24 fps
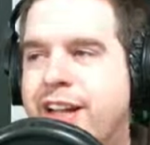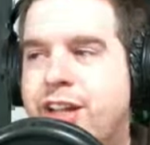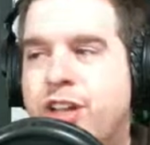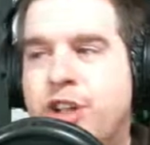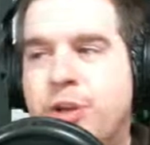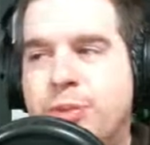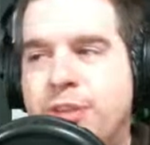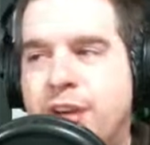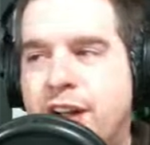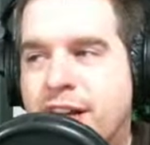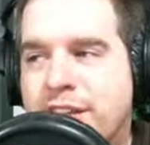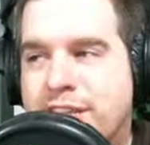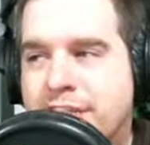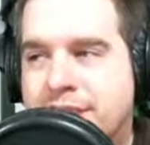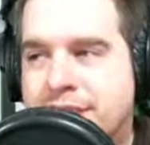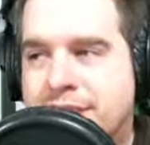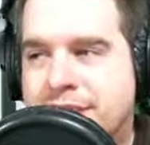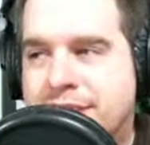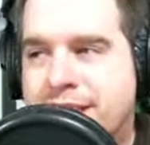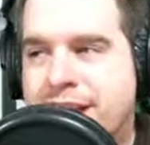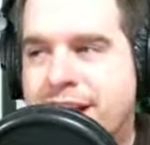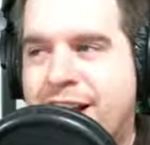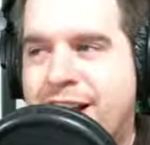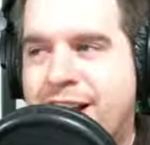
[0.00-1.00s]
to be honest, though,
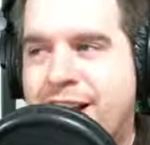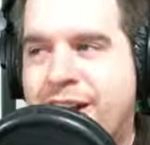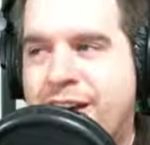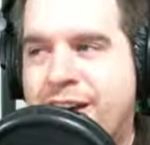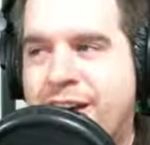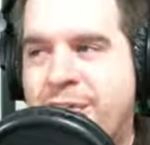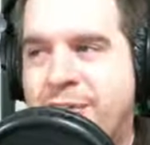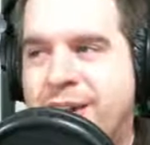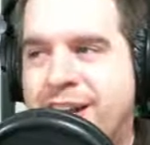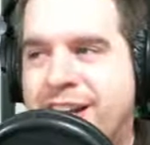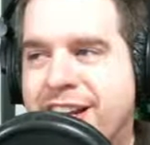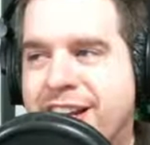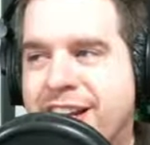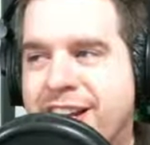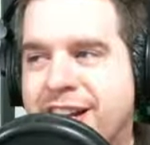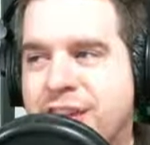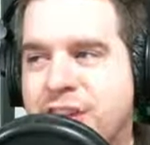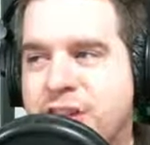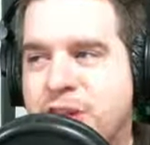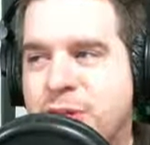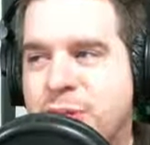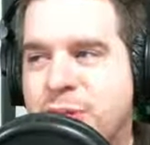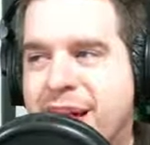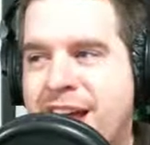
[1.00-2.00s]
it's kind of hard to make end of
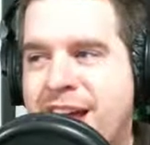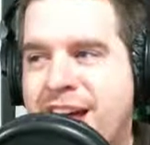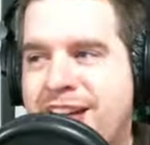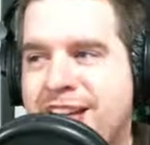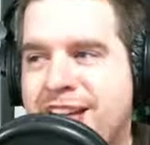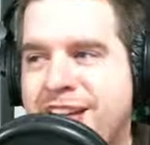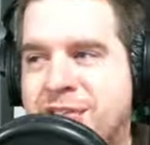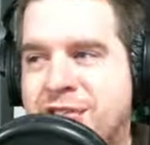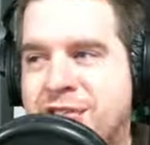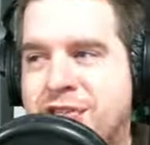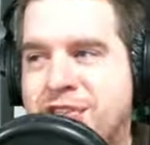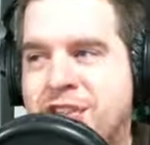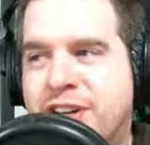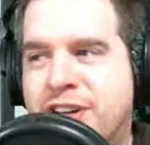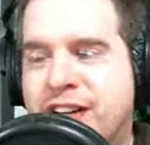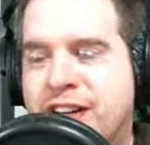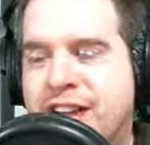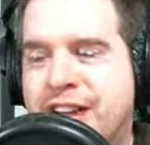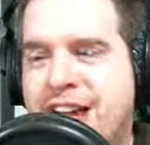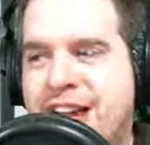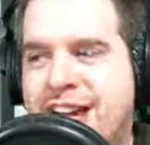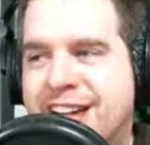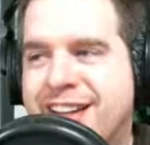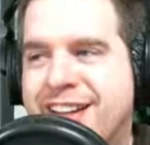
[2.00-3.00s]
humanity fun.
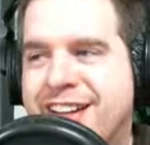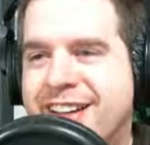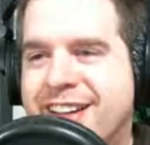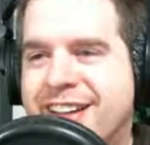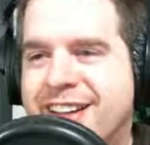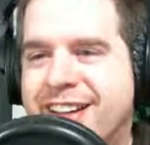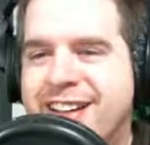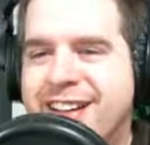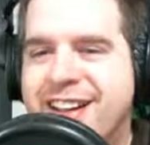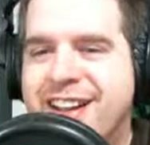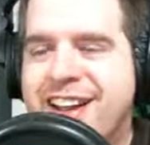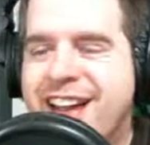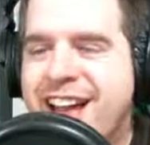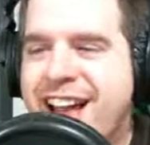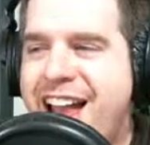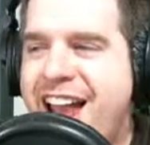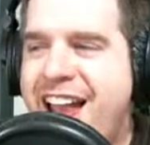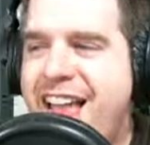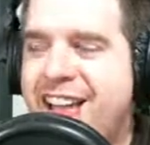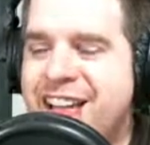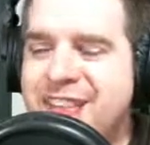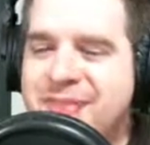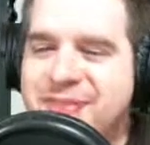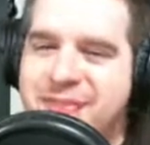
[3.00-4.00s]
Like,
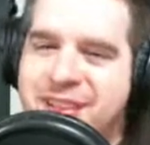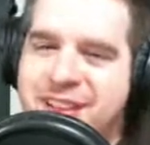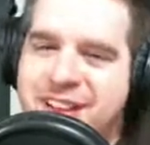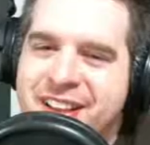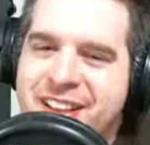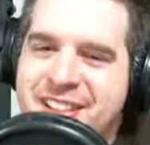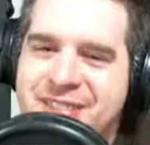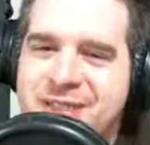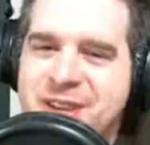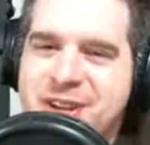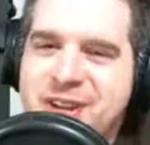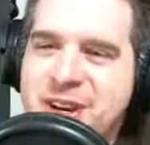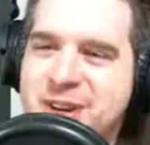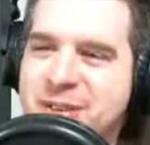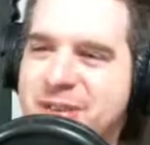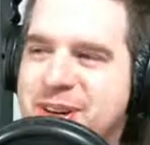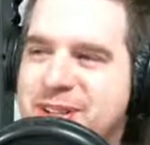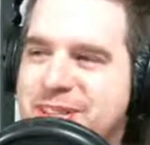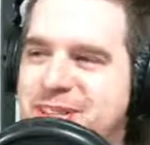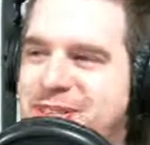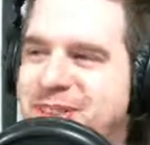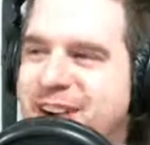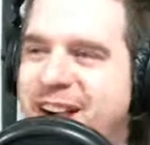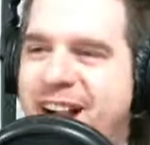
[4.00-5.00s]
hey, let's be
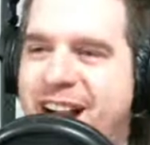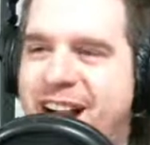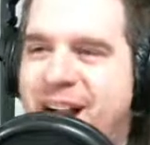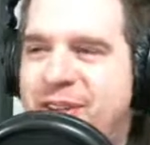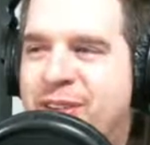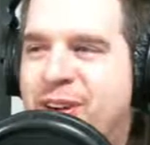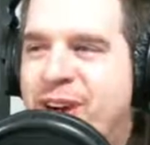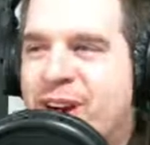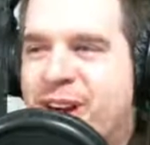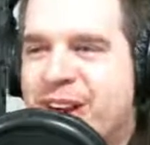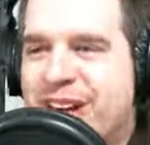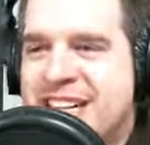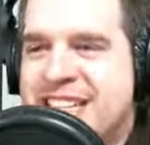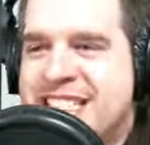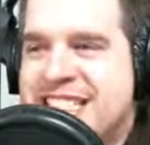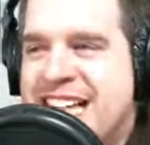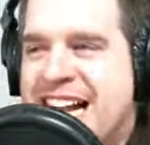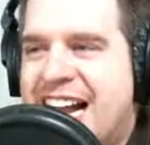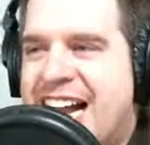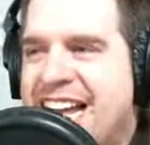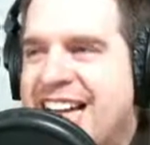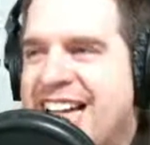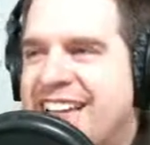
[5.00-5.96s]
humorous about how we're all gonna die.